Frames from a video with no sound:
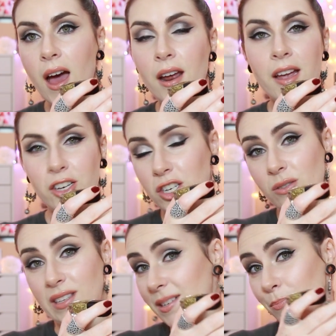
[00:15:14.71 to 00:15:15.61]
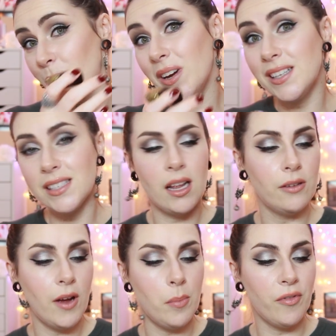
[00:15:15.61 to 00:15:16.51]
And I actually use it by
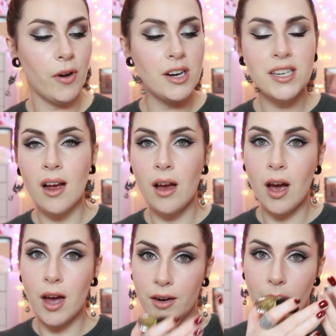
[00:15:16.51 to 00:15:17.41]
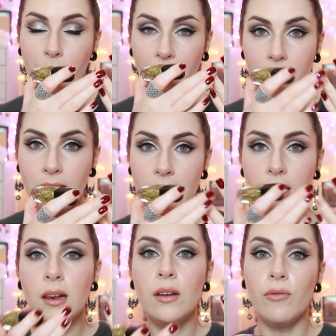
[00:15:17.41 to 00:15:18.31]
itself. I prefer it on a bare
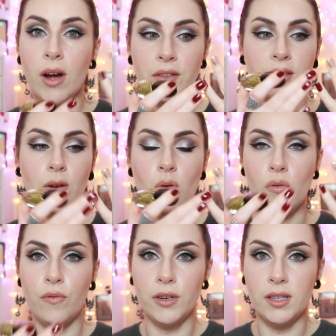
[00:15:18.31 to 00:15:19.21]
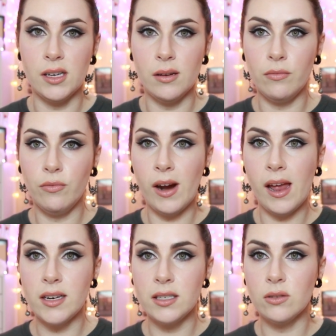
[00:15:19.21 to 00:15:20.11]
nail rather than over the
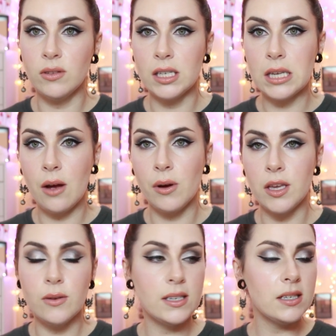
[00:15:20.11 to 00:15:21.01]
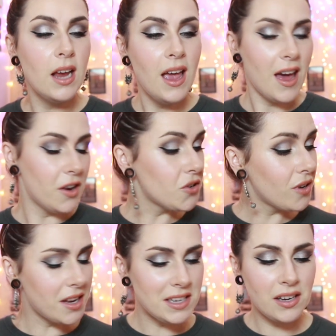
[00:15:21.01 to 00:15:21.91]
red. So that's how I use it. And I don't
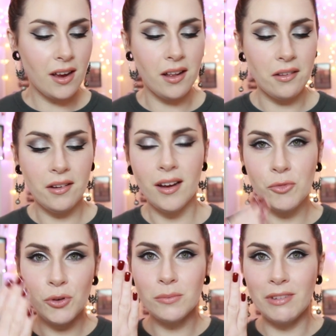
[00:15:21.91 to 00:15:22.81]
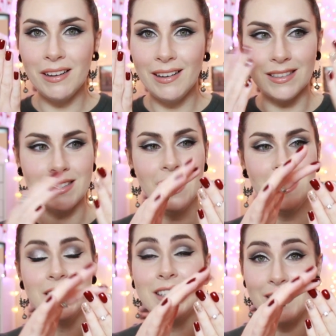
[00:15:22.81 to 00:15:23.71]
know, can you tell? I'm growing my nails.
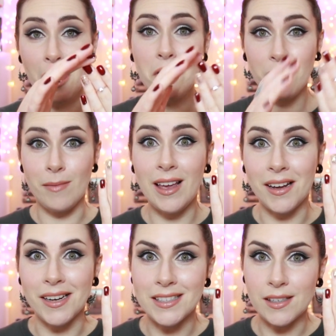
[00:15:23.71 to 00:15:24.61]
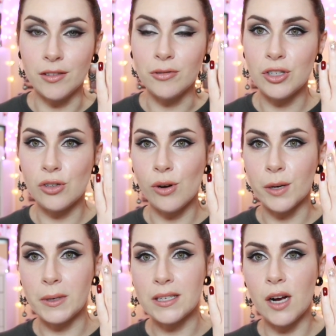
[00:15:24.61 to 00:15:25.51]
This is long for me, guys. I know it's
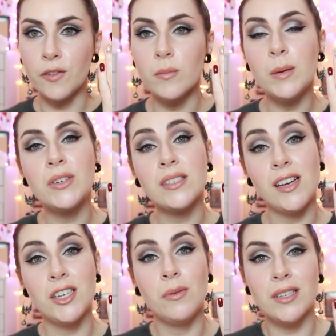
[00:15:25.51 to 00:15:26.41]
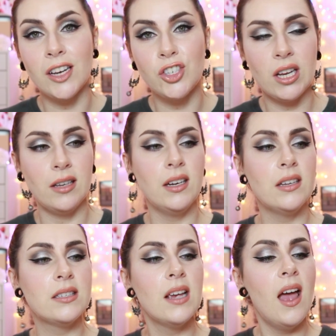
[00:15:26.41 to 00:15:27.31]
short, but it's long for me because I actually want to get gel
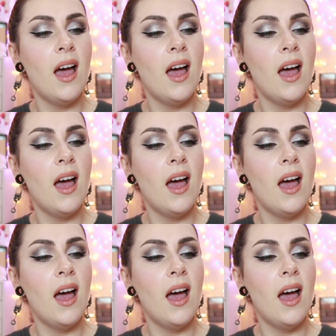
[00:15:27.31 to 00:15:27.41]
nails.